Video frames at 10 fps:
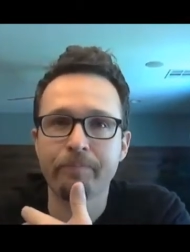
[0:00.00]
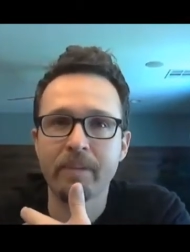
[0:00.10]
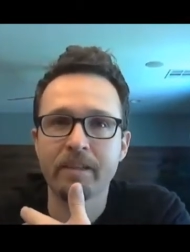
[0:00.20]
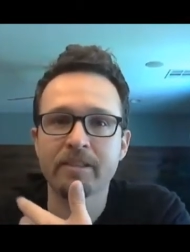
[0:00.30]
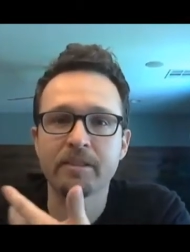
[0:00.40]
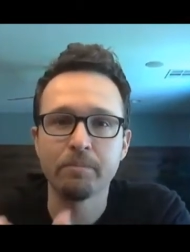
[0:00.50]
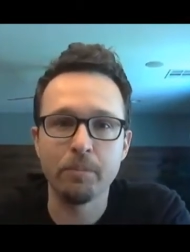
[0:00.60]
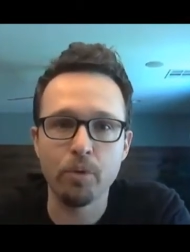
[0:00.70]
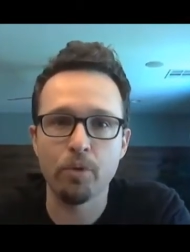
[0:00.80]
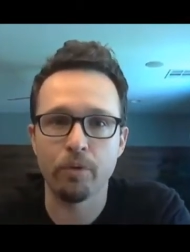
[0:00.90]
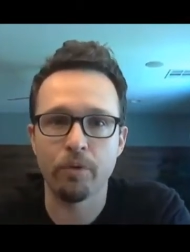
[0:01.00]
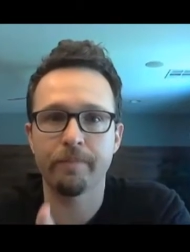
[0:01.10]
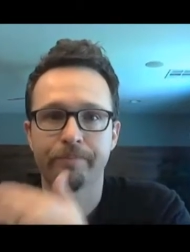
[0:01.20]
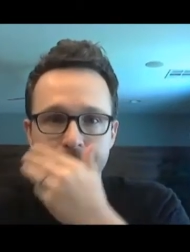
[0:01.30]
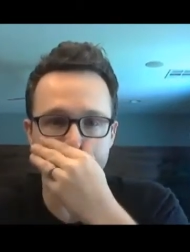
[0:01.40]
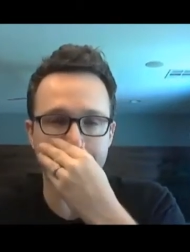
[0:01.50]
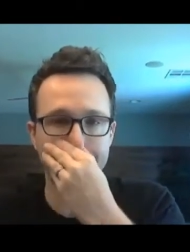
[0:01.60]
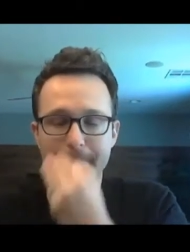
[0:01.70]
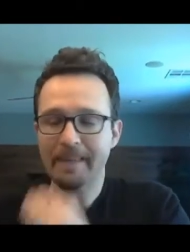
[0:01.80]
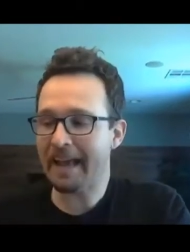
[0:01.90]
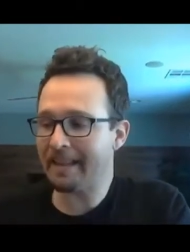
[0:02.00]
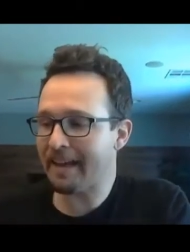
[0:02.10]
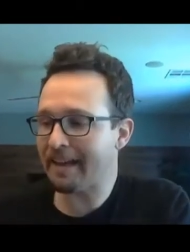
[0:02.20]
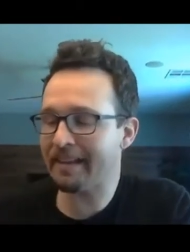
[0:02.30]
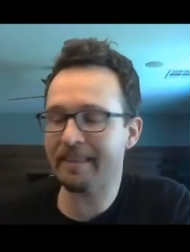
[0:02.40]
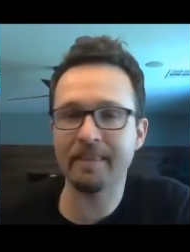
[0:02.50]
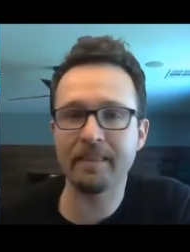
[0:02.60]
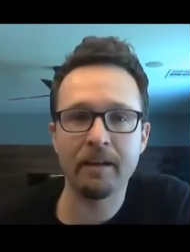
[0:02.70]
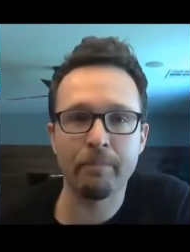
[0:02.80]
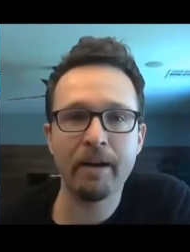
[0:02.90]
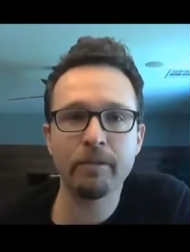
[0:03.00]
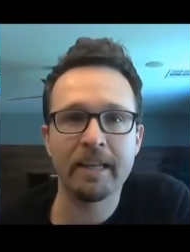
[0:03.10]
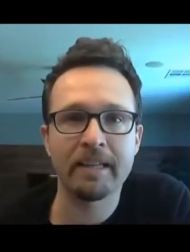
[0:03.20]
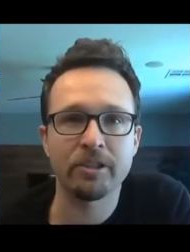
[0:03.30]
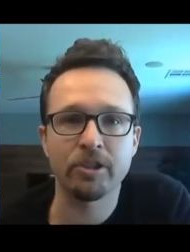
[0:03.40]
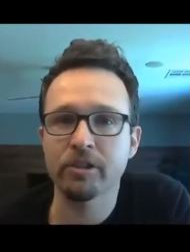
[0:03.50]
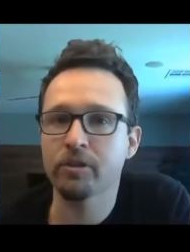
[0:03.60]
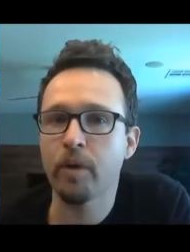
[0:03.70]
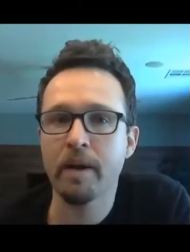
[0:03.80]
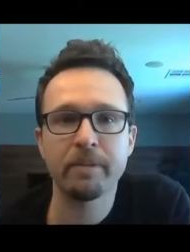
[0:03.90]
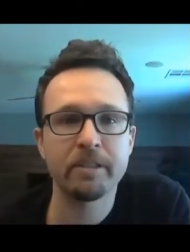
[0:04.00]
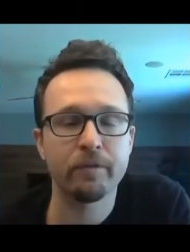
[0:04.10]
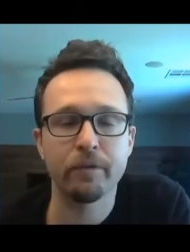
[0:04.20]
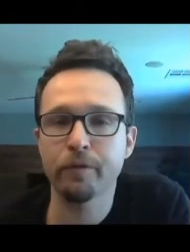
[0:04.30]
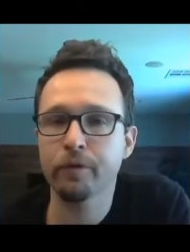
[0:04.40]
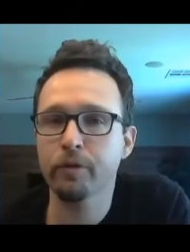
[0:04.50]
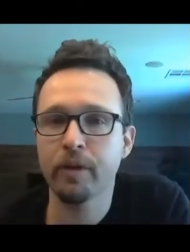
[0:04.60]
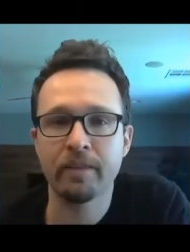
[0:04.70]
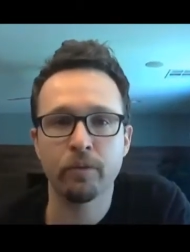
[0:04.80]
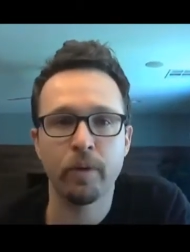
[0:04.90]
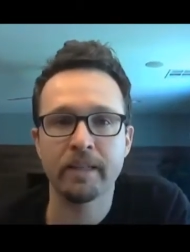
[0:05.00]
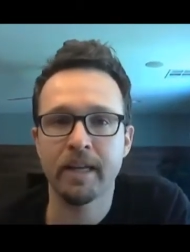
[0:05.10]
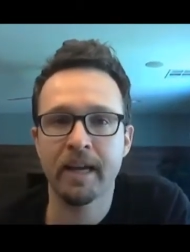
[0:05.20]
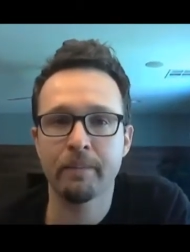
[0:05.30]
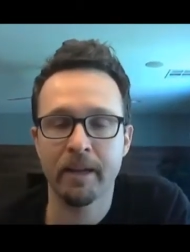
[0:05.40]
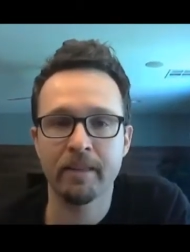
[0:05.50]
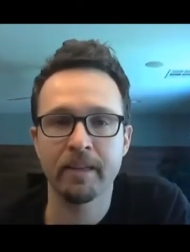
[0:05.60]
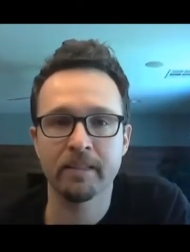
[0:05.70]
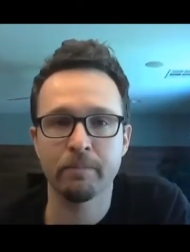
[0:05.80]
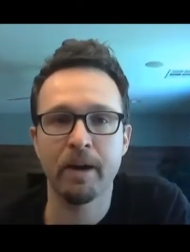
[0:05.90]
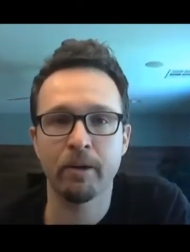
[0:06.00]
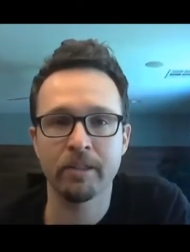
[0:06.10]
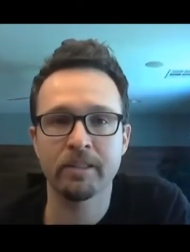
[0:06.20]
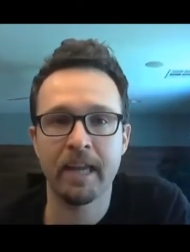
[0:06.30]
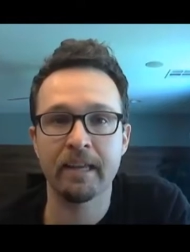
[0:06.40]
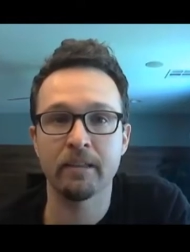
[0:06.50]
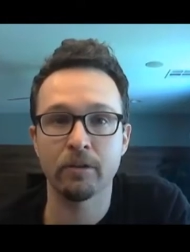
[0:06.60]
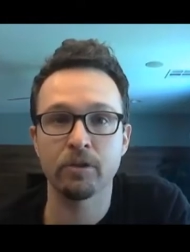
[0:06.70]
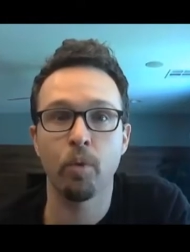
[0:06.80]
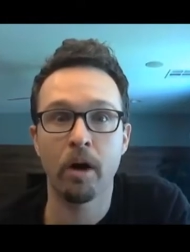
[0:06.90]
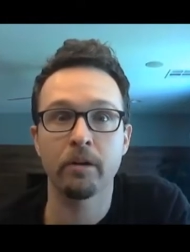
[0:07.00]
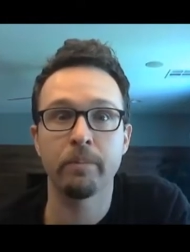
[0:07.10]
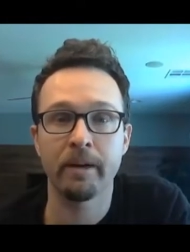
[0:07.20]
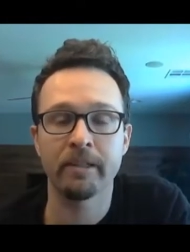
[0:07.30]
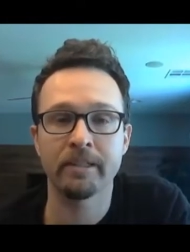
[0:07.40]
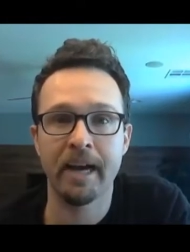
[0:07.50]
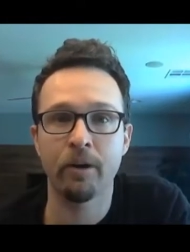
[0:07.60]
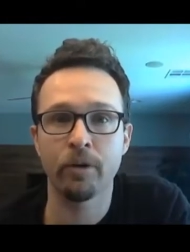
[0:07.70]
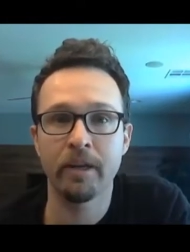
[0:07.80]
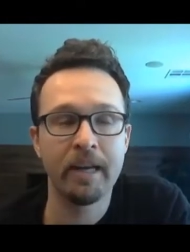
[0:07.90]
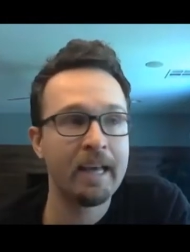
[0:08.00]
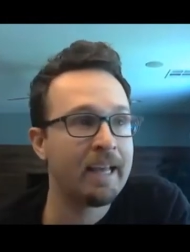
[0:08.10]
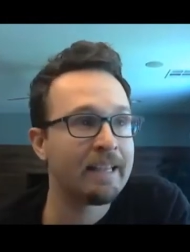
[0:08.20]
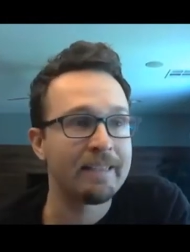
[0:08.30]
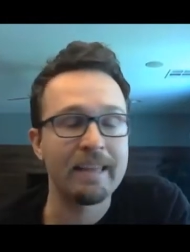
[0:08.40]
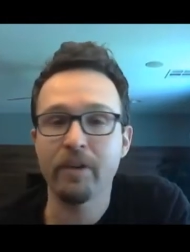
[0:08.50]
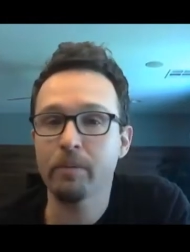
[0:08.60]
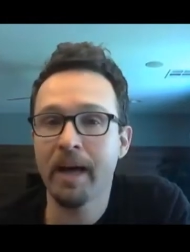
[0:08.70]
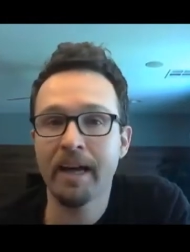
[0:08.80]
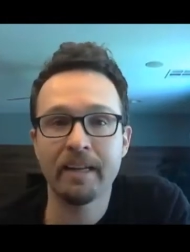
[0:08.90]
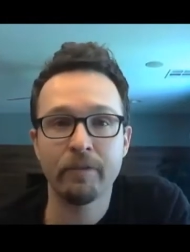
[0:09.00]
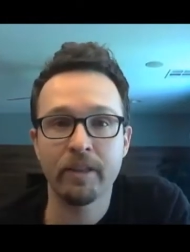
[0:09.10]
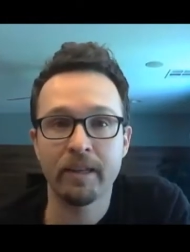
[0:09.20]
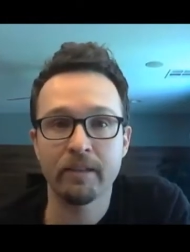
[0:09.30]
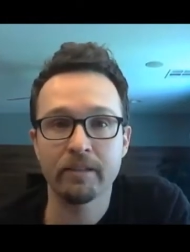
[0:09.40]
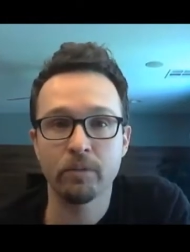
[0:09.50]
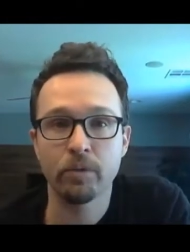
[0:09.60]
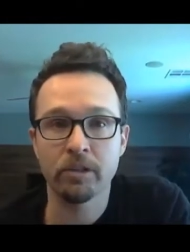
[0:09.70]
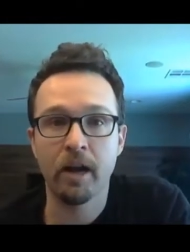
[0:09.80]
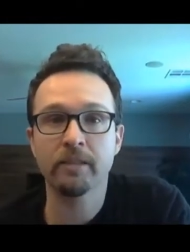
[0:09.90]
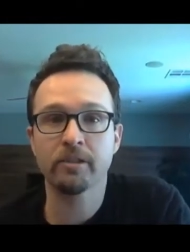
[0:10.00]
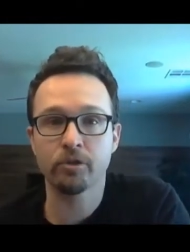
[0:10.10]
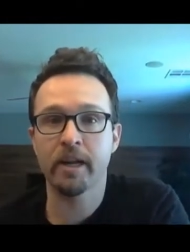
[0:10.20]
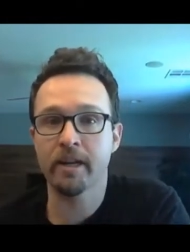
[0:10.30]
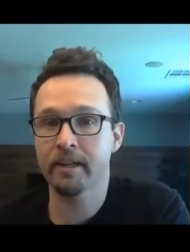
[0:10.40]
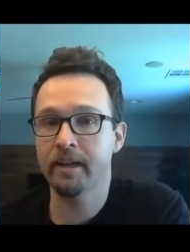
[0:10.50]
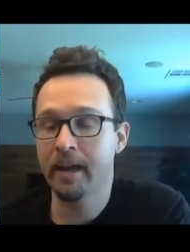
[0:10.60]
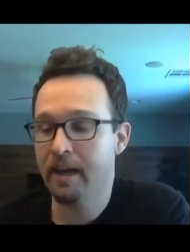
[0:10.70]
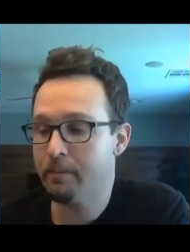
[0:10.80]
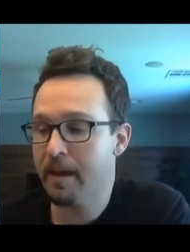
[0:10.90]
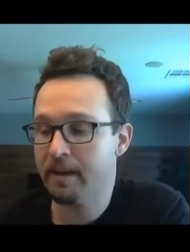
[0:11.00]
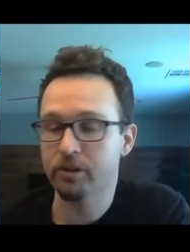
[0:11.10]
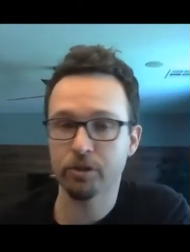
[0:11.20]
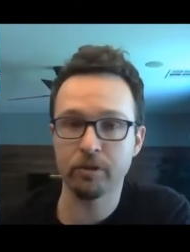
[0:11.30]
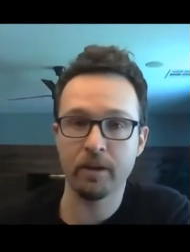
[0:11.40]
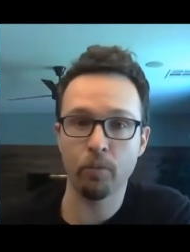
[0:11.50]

smooth. And about that, it's just the ripeness of the fruit at the right time. And I think it's about us taking those water berries out, leaving behind everything else that was concentrated, and making sure that